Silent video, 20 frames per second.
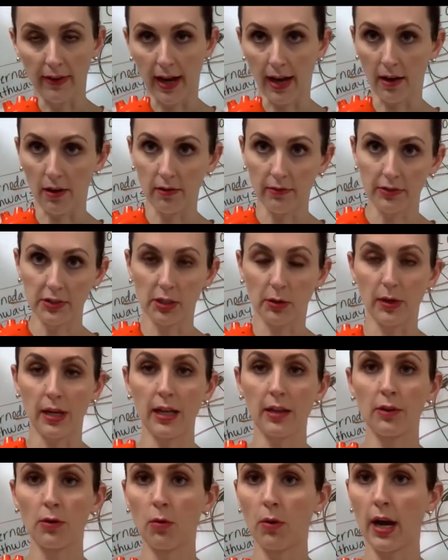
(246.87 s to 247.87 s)
valve. So
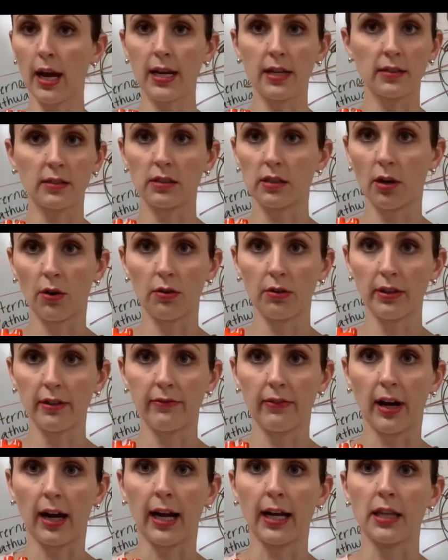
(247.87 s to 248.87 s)
either way is totally
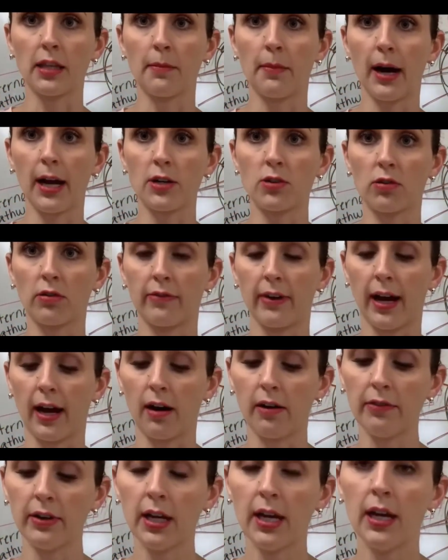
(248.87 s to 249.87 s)
fine, the mitral
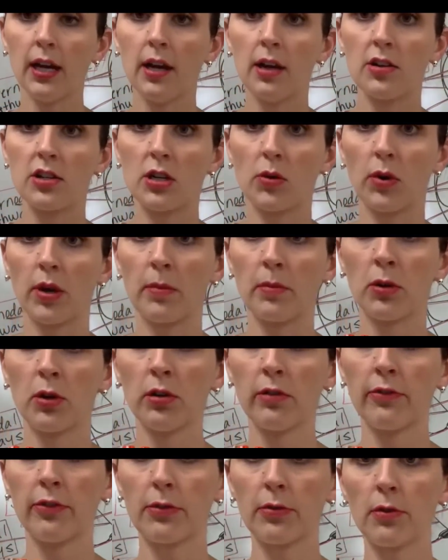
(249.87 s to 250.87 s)
valve. So we
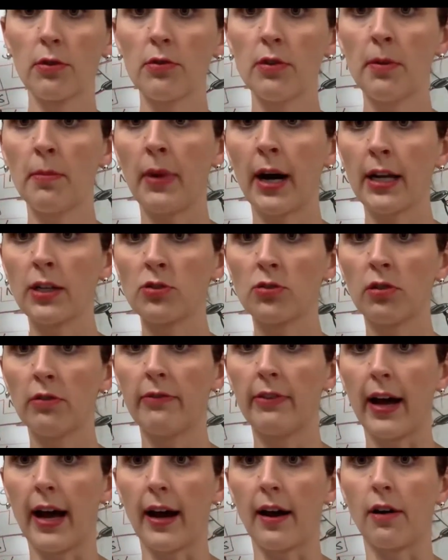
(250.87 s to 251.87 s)
move through the mitral
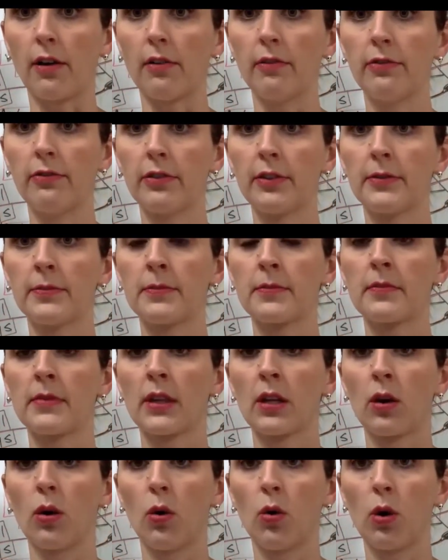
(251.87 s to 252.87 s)
valve
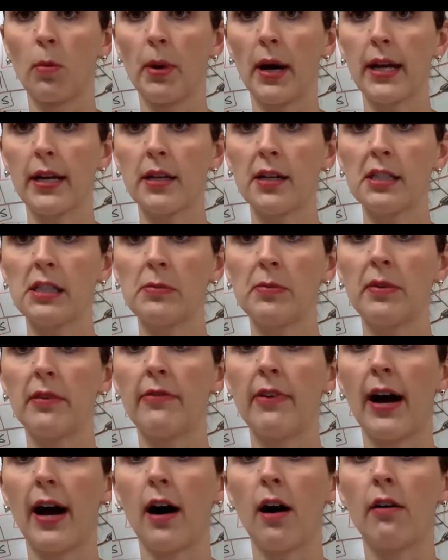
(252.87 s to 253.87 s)
or
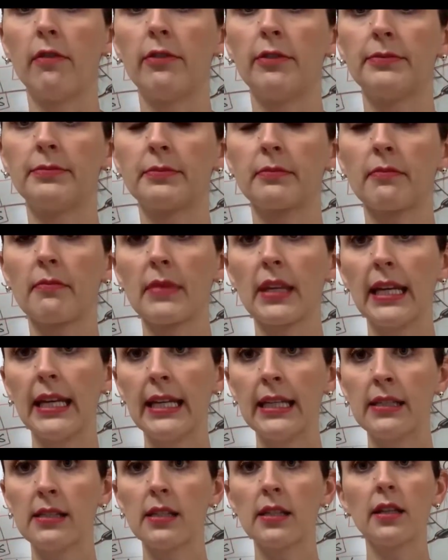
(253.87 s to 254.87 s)
bicuspid valve
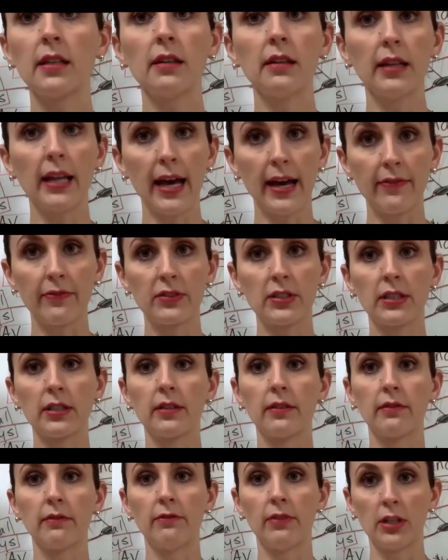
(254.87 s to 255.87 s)
into the left
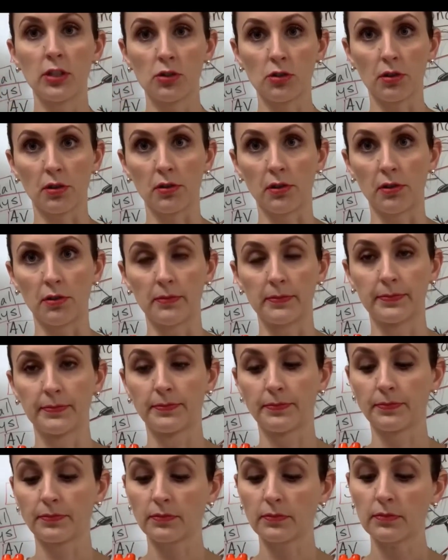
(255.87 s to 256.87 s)
ventricle.
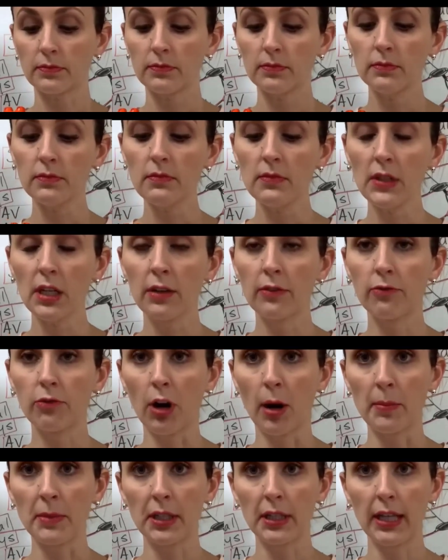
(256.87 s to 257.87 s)

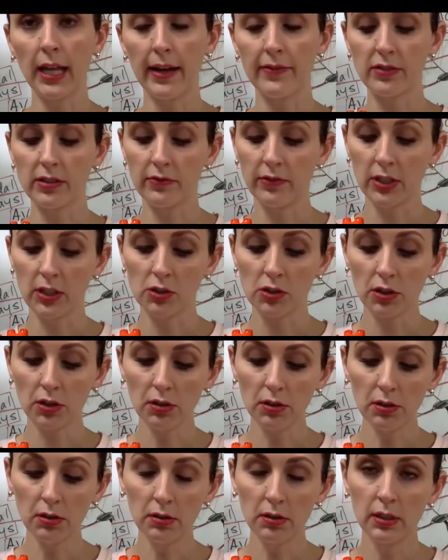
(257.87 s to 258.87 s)
From the left
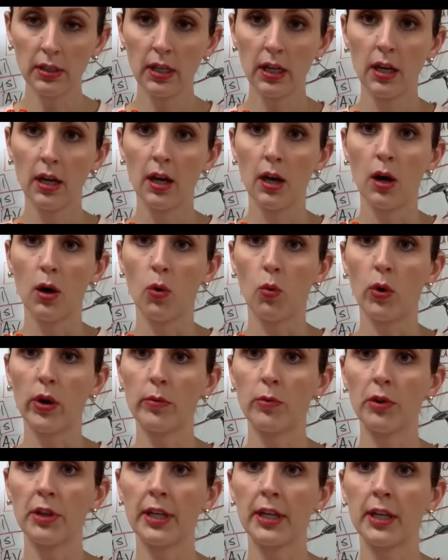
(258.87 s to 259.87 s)
ventricle, we
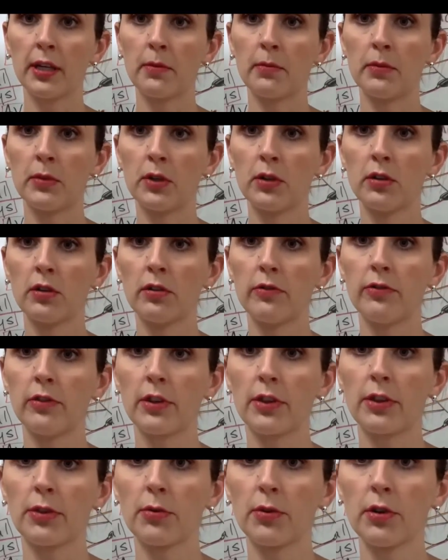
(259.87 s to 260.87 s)
will then
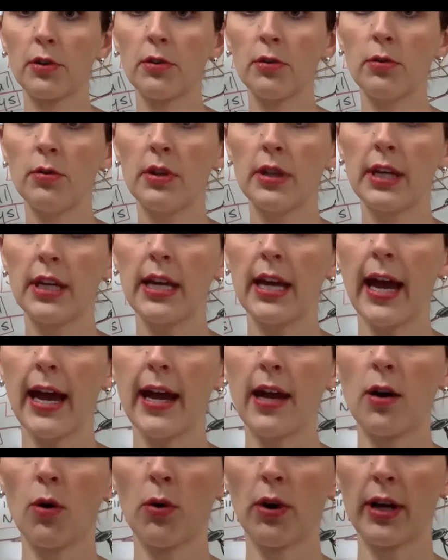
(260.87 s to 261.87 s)
move through the
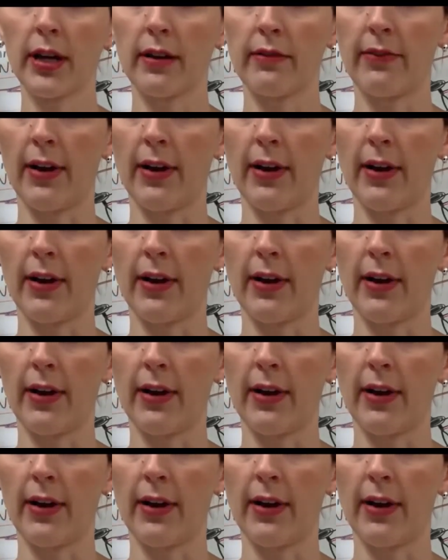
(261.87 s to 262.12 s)
aortic